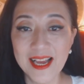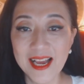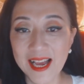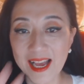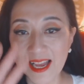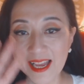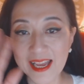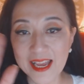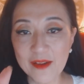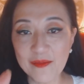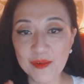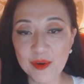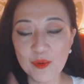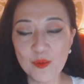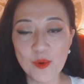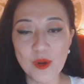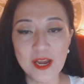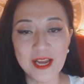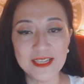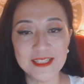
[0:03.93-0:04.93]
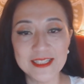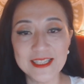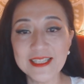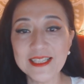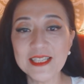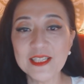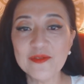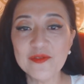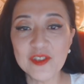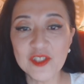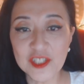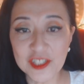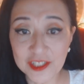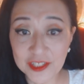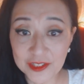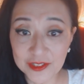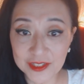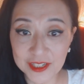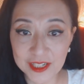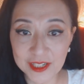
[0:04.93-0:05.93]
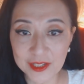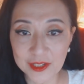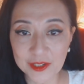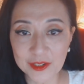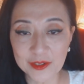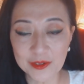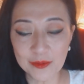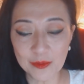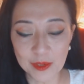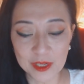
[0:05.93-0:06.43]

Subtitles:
Hi everyone, this is Visionary Good.